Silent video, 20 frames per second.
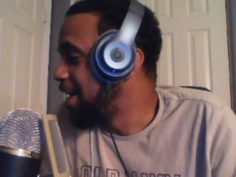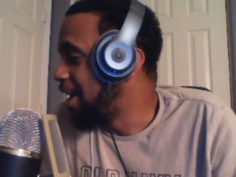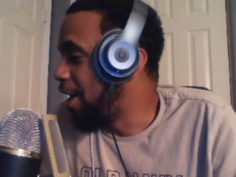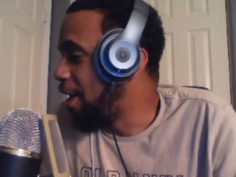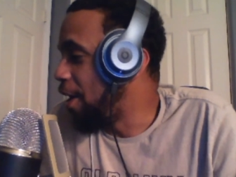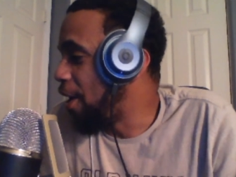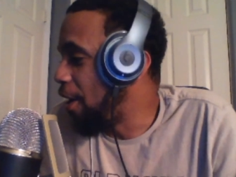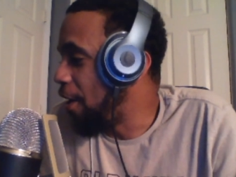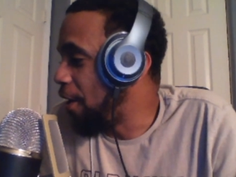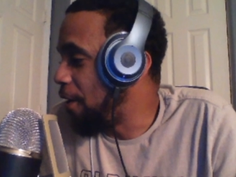
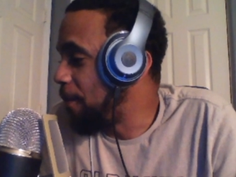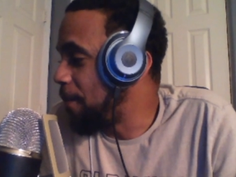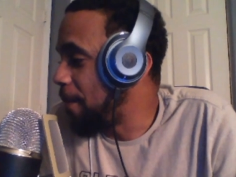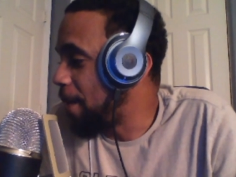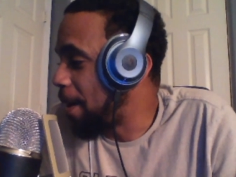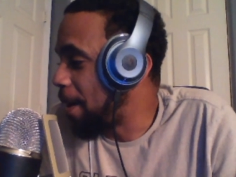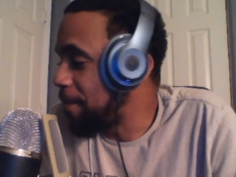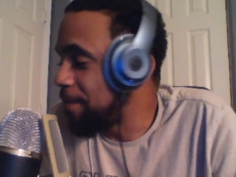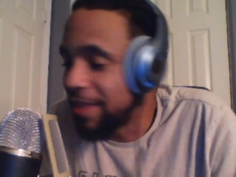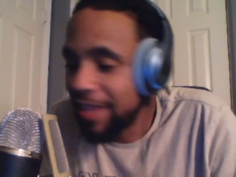
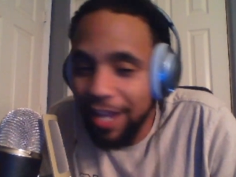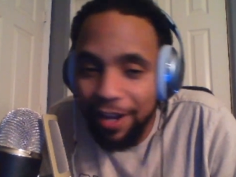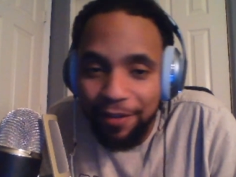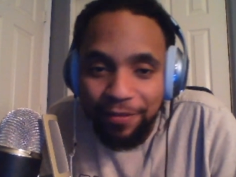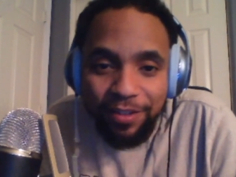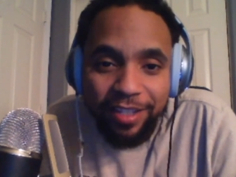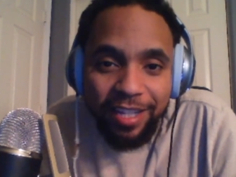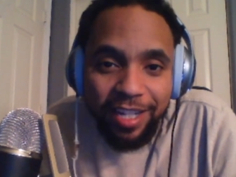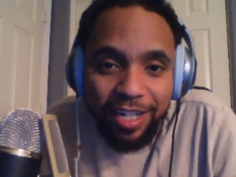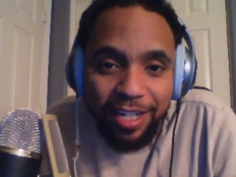I'm
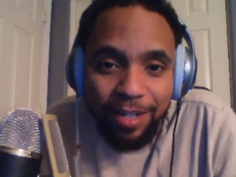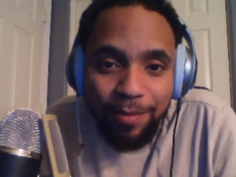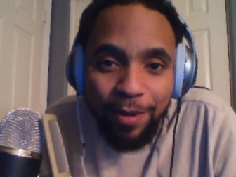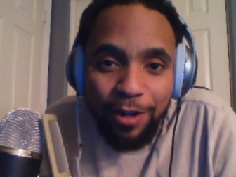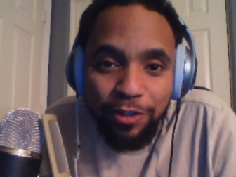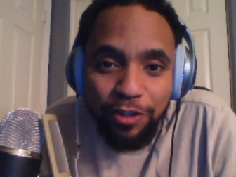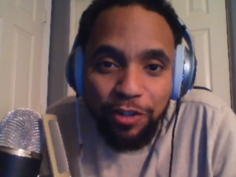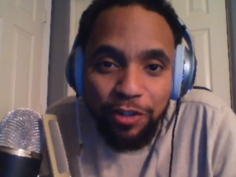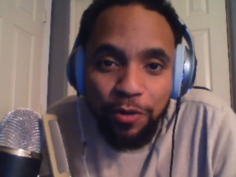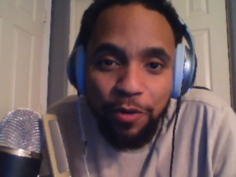definitely thinking
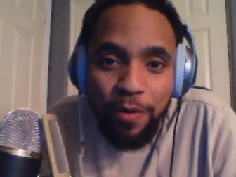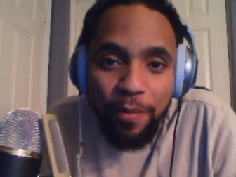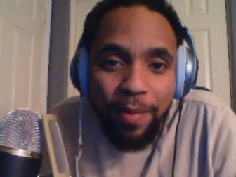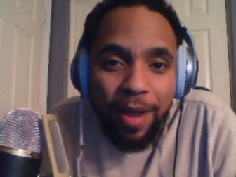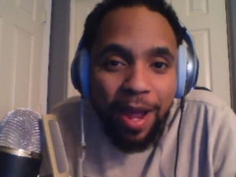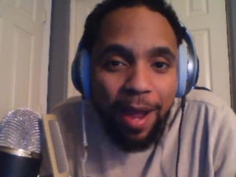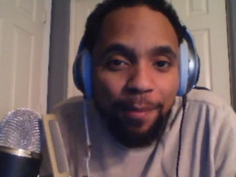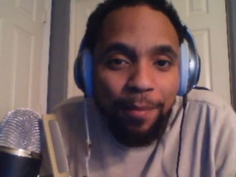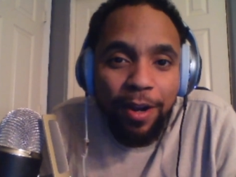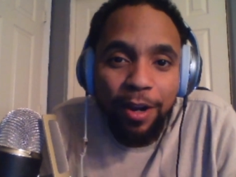about doing
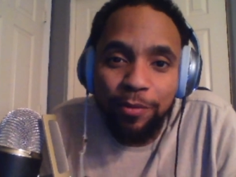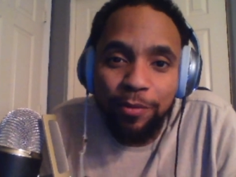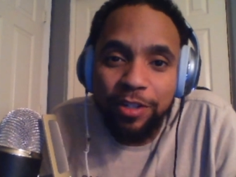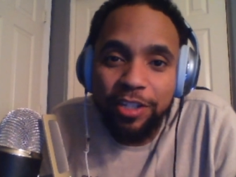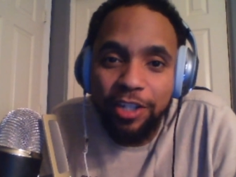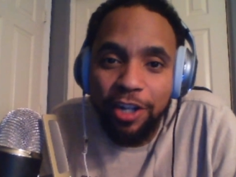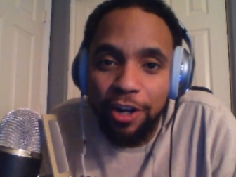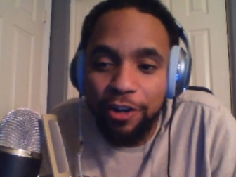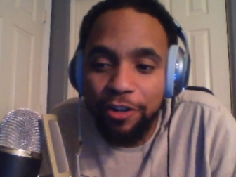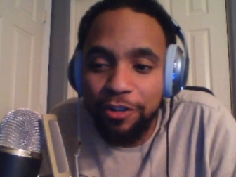Batman
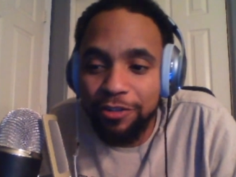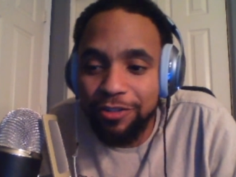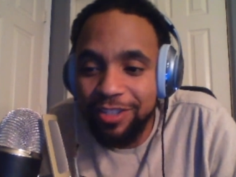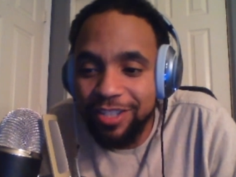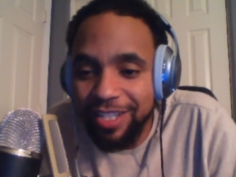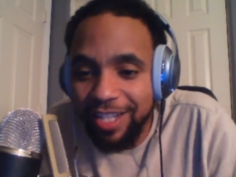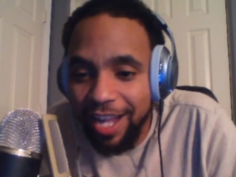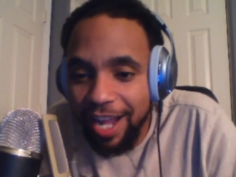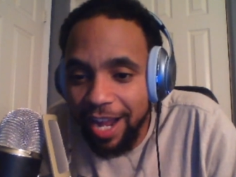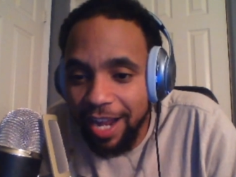Returns
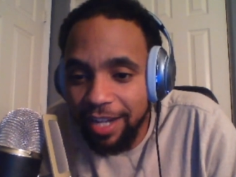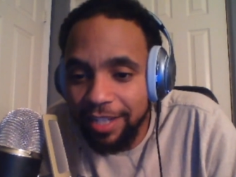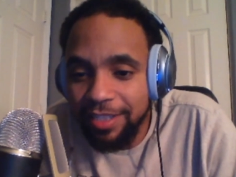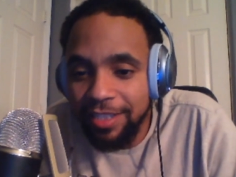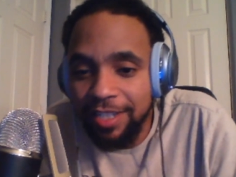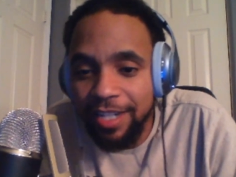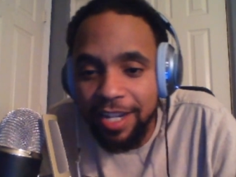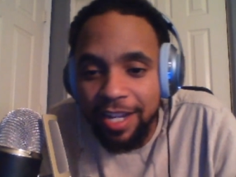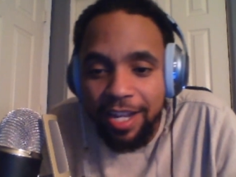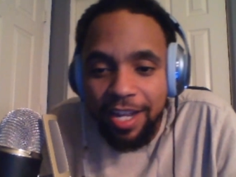
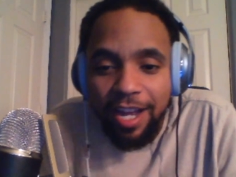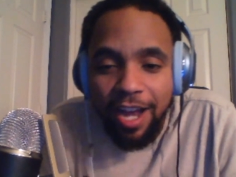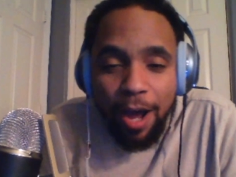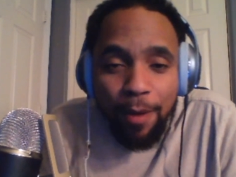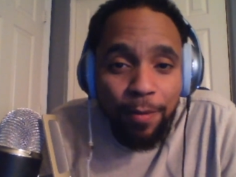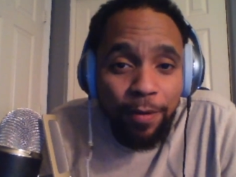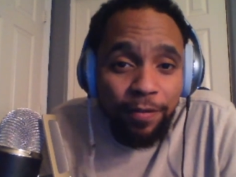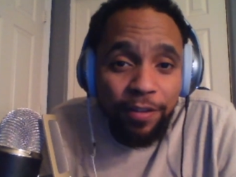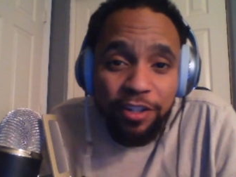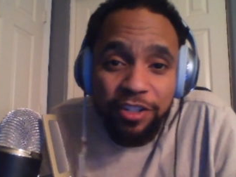next.
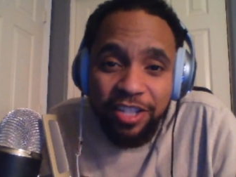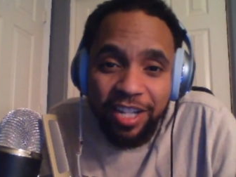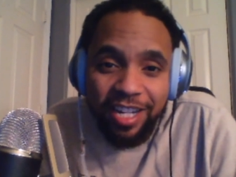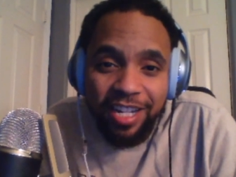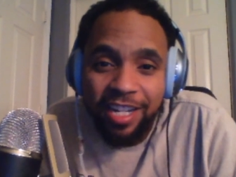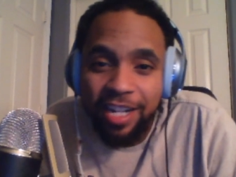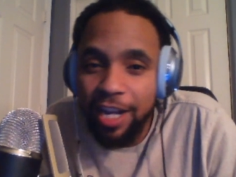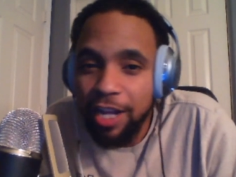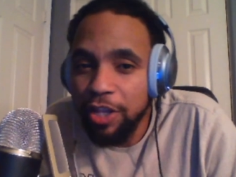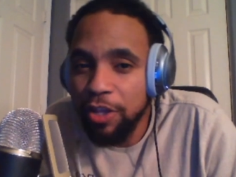If there's
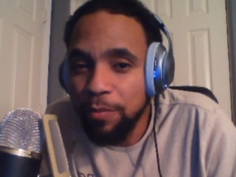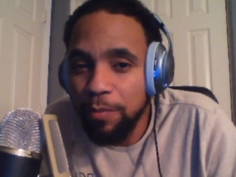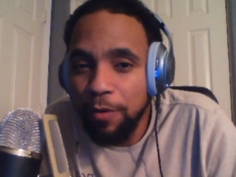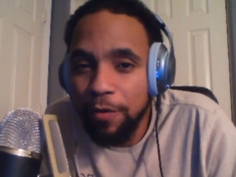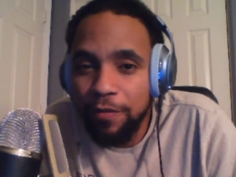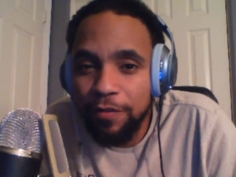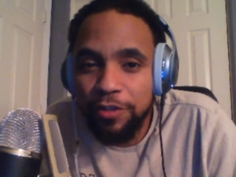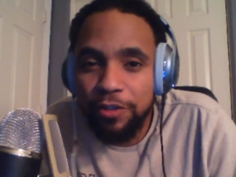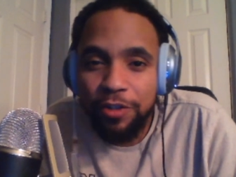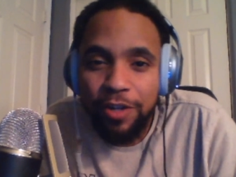any other
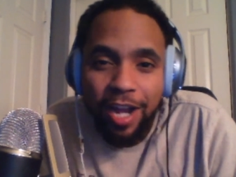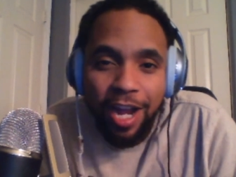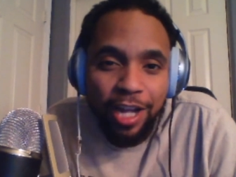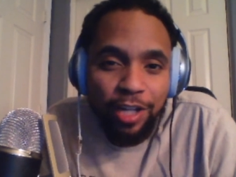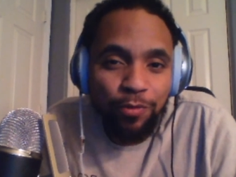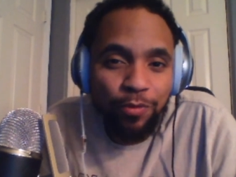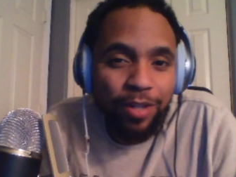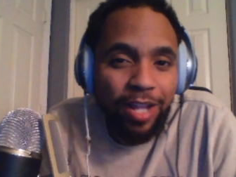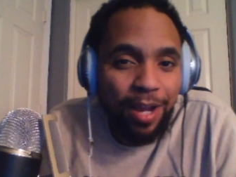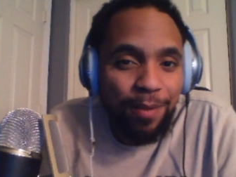movies you
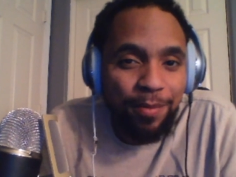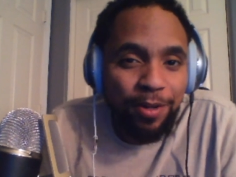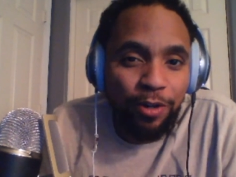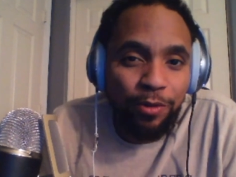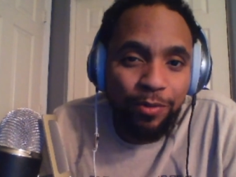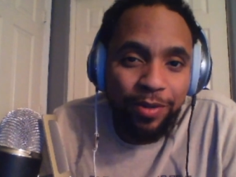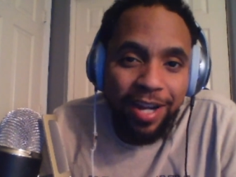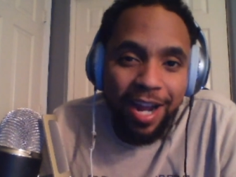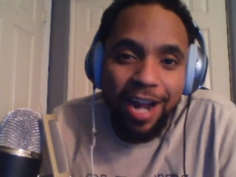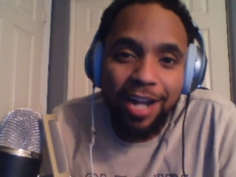guys would like me to
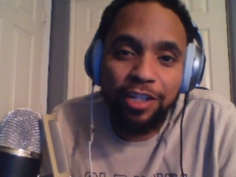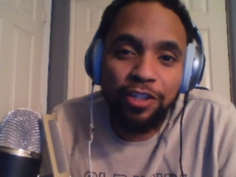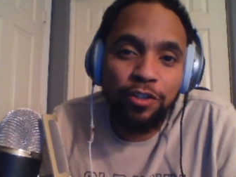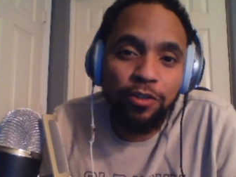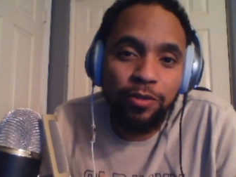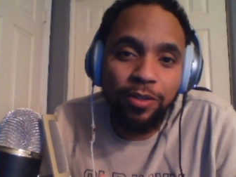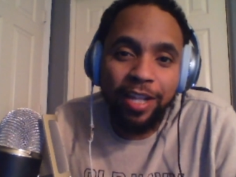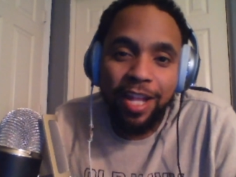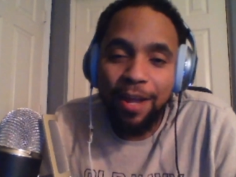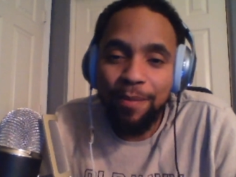react to,
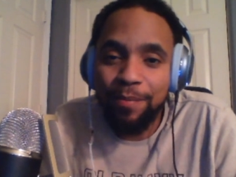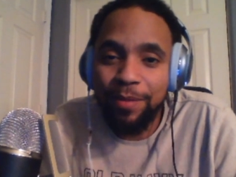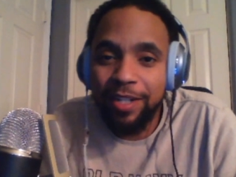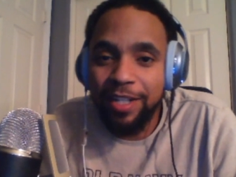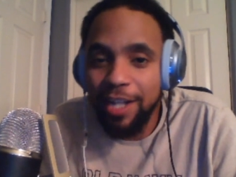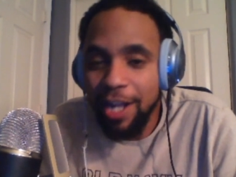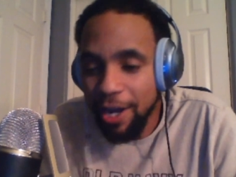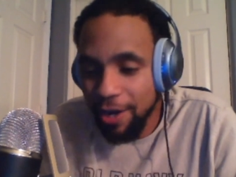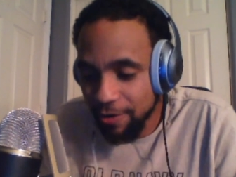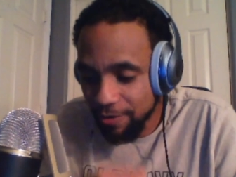let me
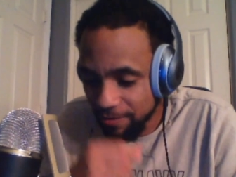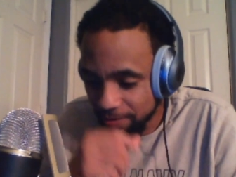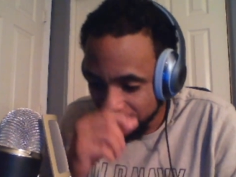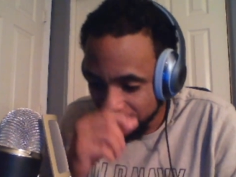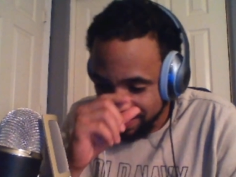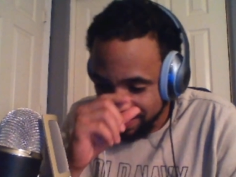know.